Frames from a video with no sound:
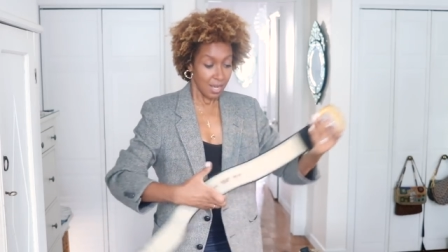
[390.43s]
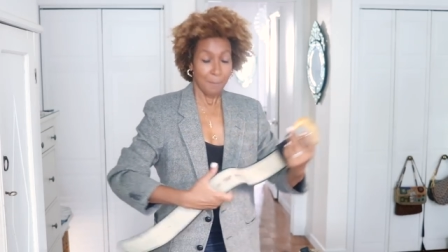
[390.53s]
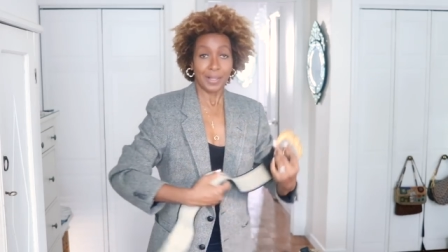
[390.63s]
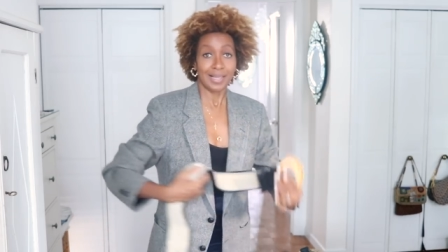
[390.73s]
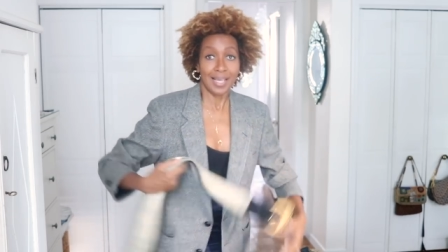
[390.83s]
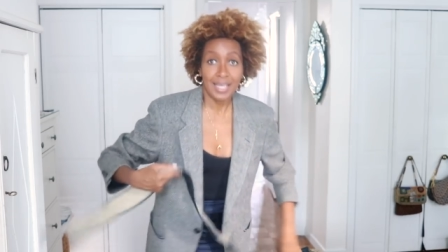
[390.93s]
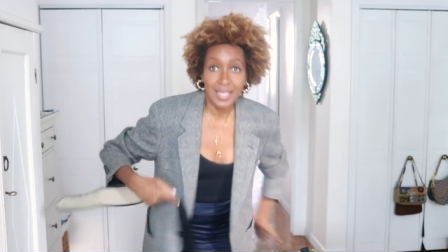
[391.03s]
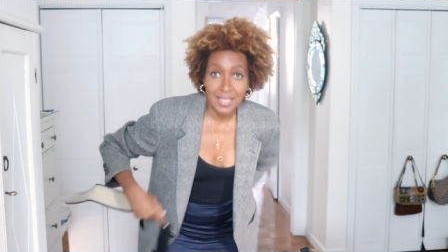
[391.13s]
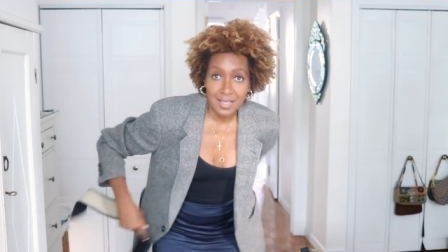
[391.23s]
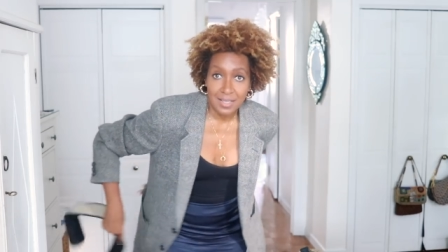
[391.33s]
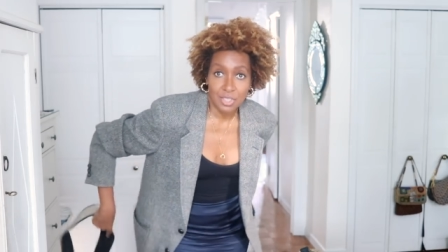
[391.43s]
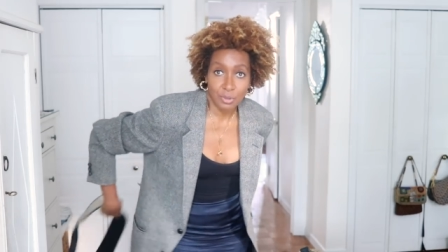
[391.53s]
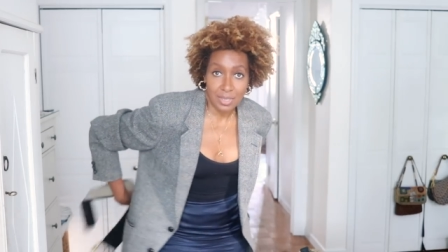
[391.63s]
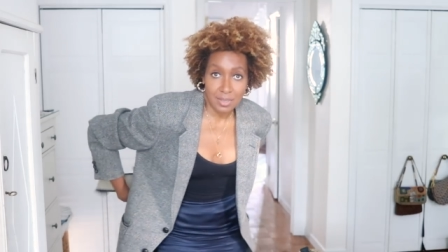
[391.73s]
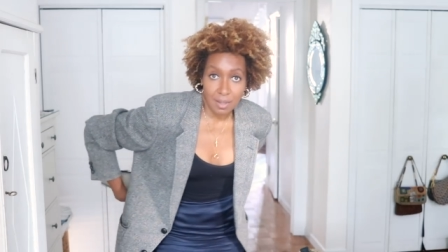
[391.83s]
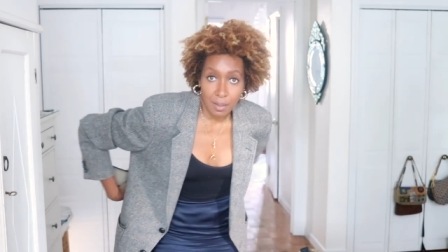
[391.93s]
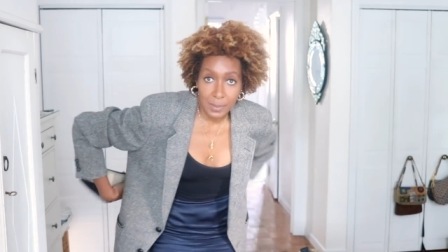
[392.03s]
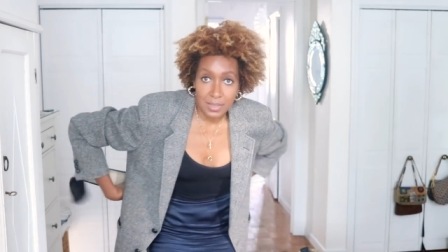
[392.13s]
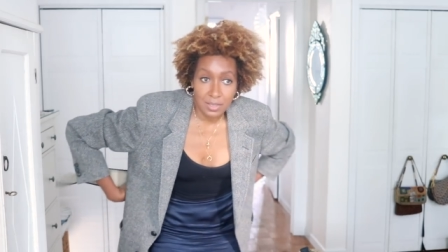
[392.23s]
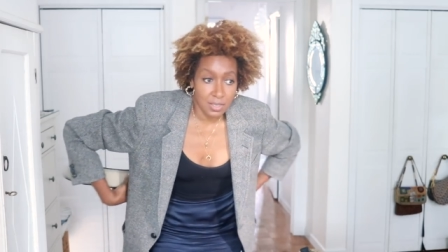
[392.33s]
plain dress
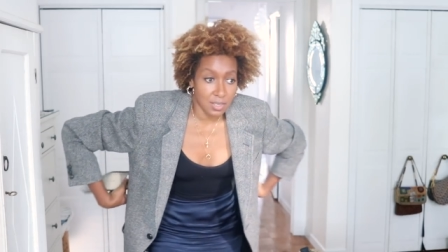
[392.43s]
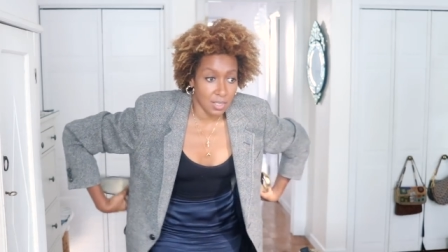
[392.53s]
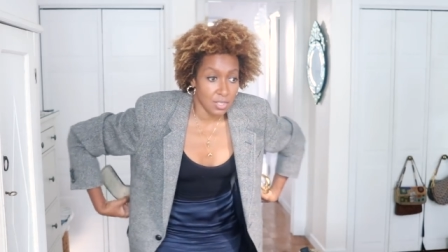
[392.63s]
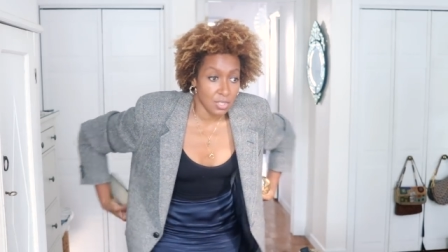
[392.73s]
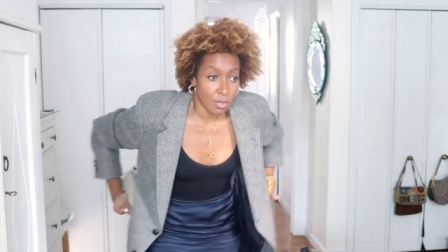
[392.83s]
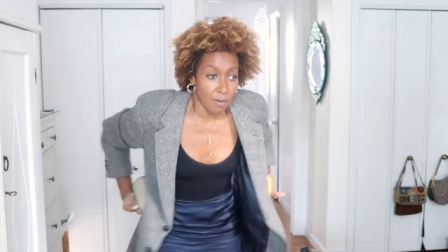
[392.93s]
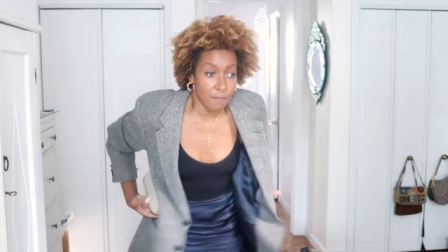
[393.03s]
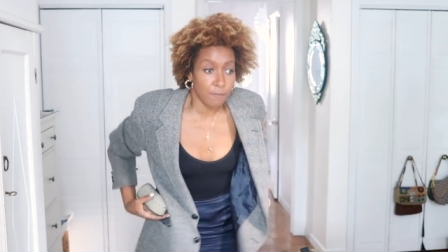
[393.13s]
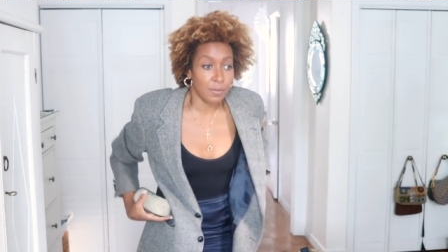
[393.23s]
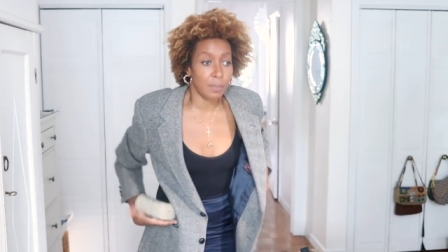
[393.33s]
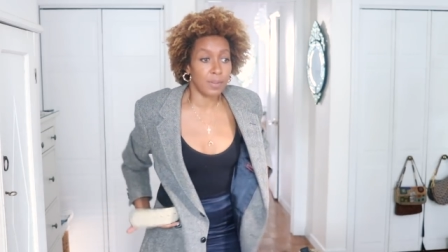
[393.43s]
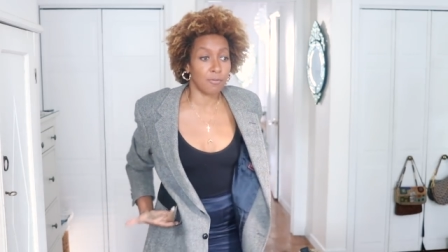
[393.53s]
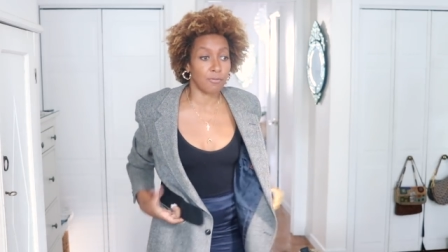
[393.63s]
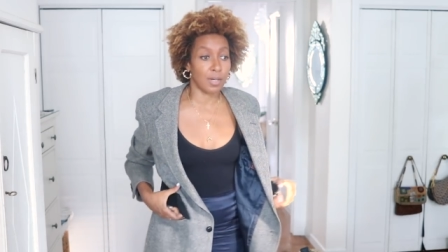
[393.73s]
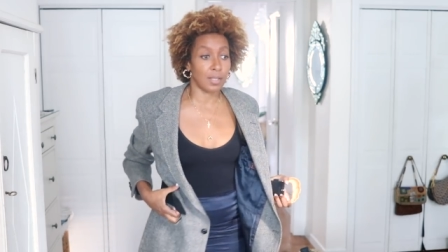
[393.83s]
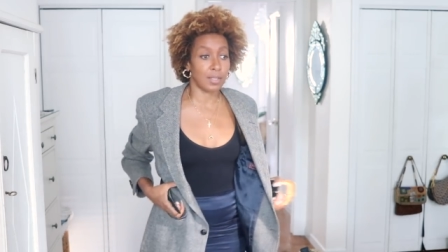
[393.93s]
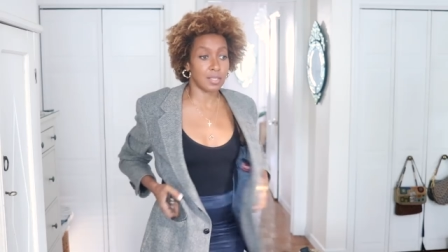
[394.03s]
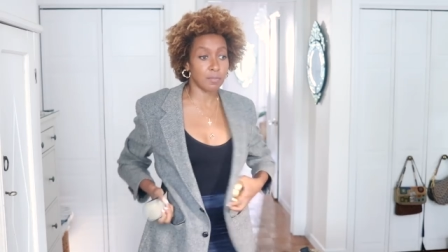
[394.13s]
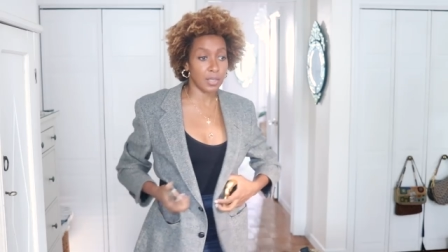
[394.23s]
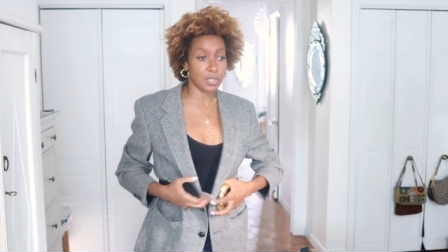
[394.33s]
up is just so flipping fun,
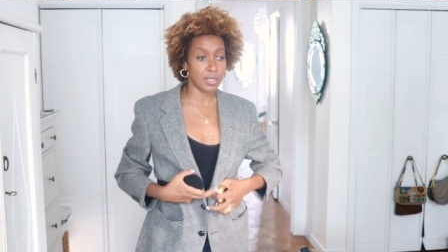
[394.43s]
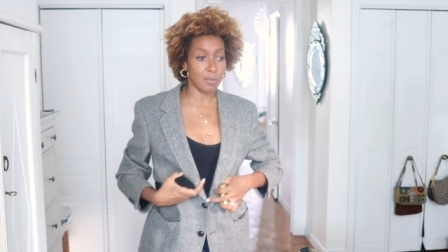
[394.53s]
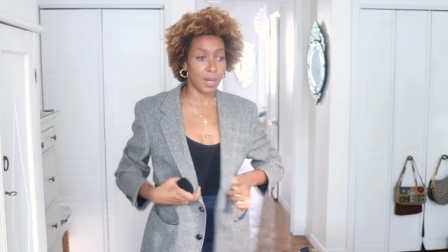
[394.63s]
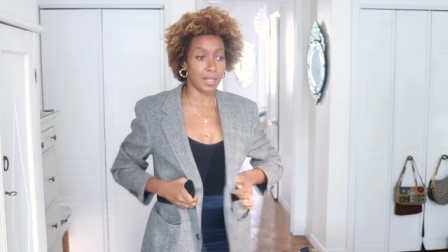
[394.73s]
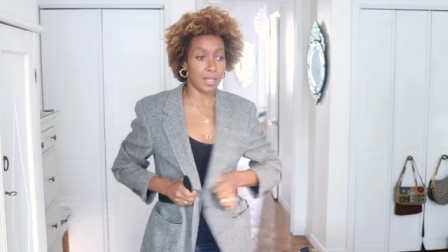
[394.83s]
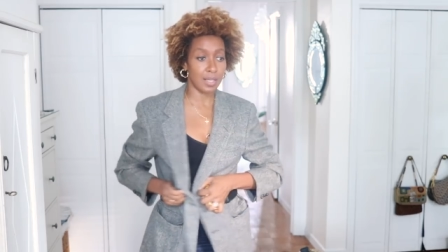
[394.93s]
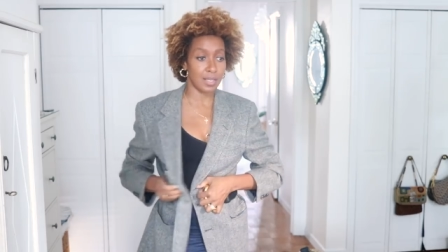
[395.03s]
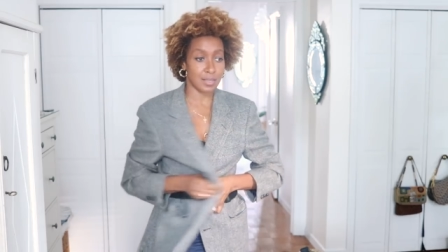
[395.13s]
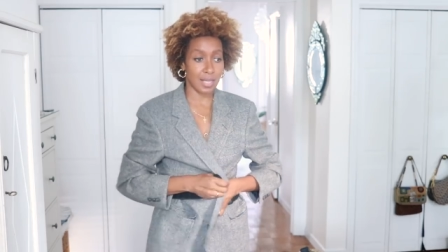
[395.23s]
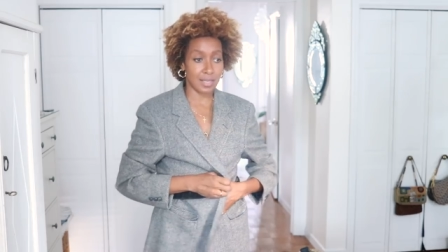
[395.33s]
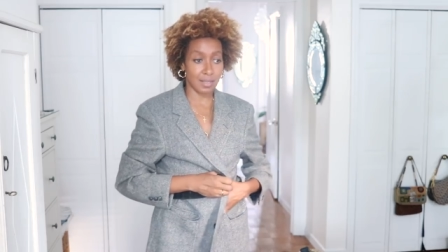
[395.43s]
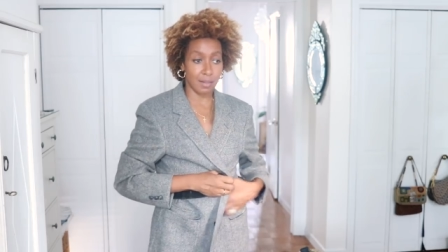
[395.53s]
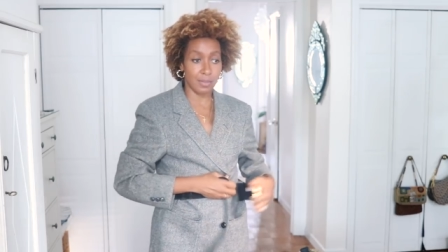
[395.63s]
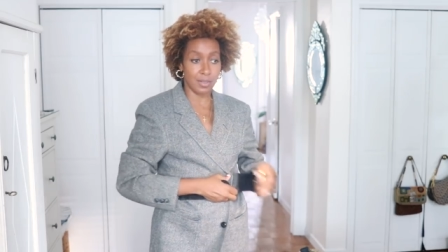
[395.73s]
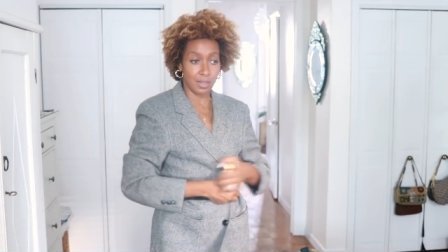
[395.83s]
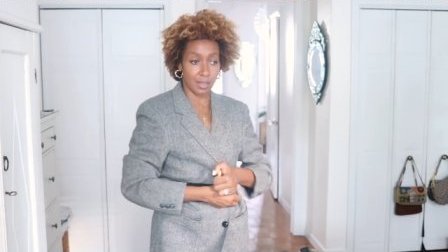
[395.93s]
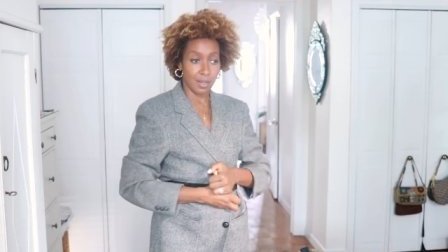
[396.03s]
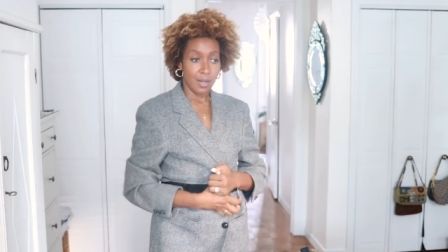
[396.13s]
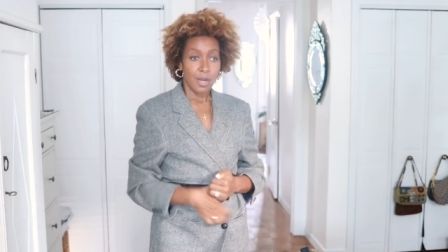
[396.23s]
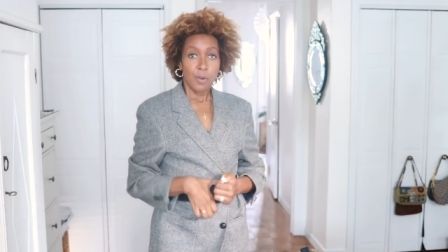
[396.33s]
especially when it is that time of the year
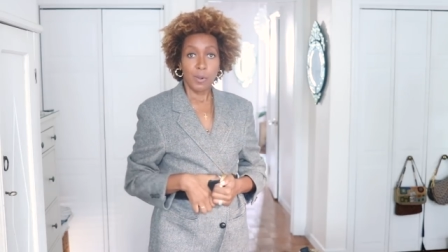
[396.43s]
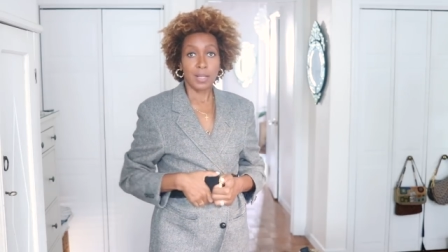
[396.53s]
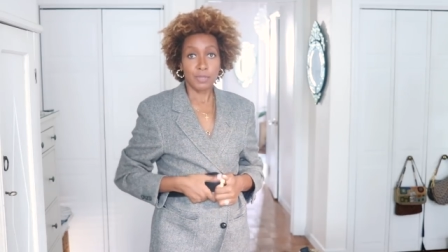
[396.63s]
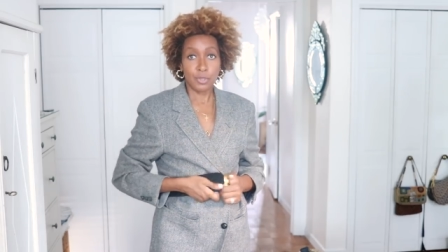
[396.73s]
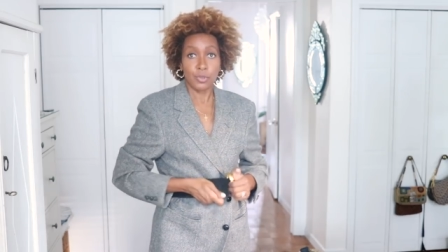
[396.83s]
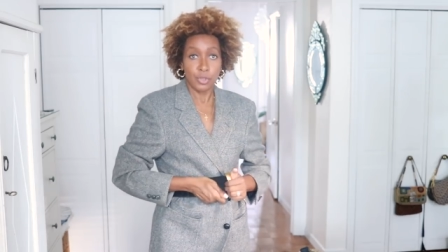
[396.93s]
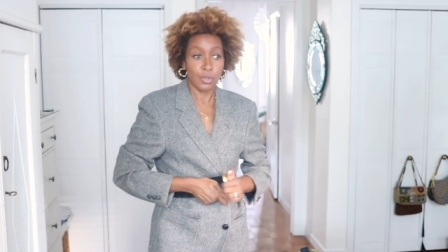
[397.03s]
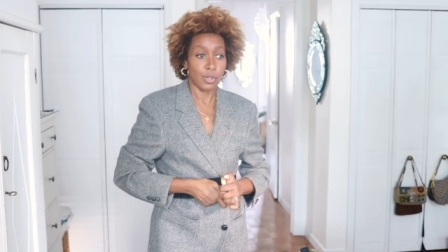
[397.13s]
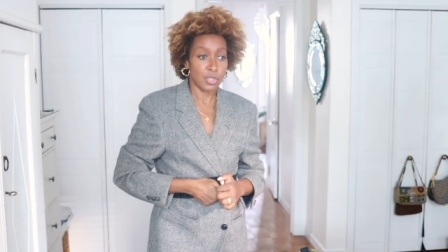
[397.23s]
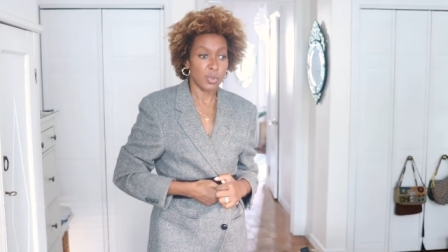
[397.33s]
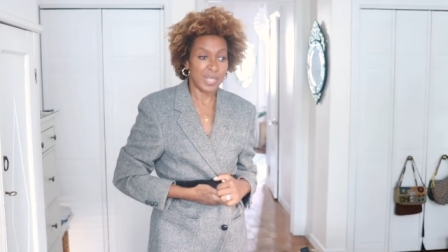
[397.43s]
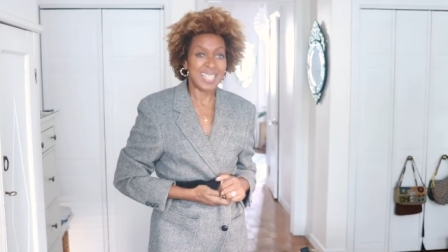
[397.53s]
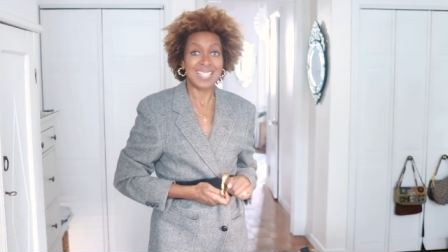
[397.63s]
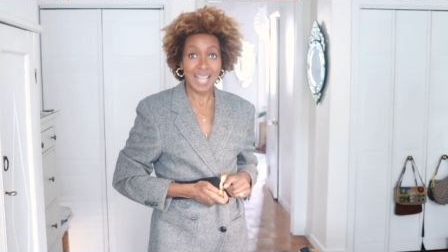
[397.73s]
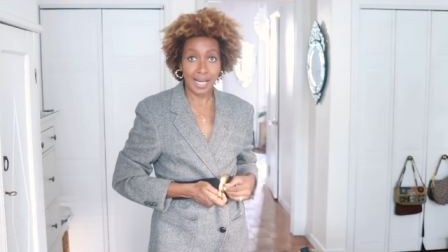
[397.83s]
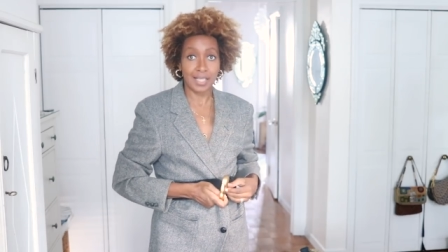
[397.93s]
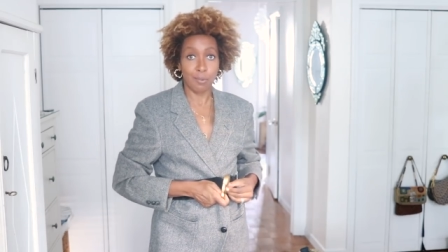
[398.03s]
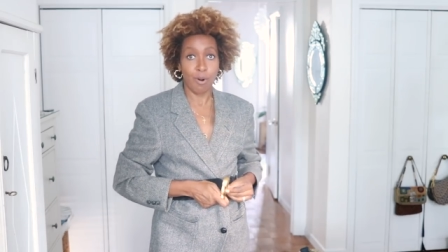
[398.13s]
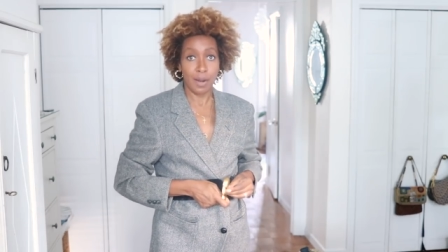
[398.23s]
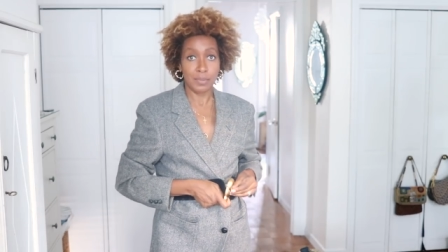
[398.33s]
when I'm sure you lot are doing exactly
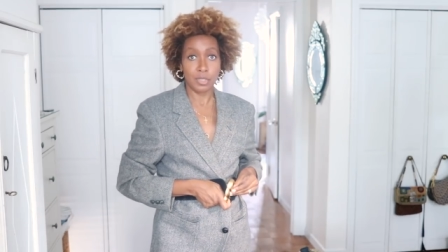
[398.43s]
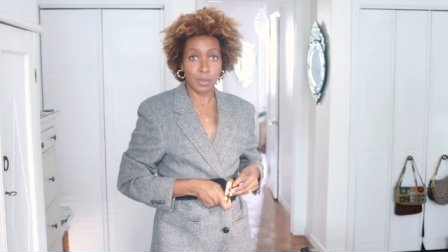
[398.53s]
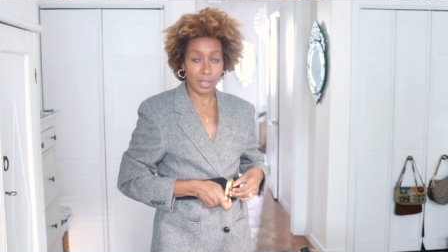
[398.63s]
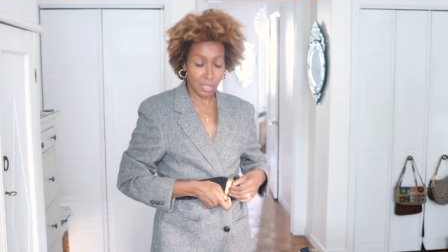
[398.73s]
what I'm doing.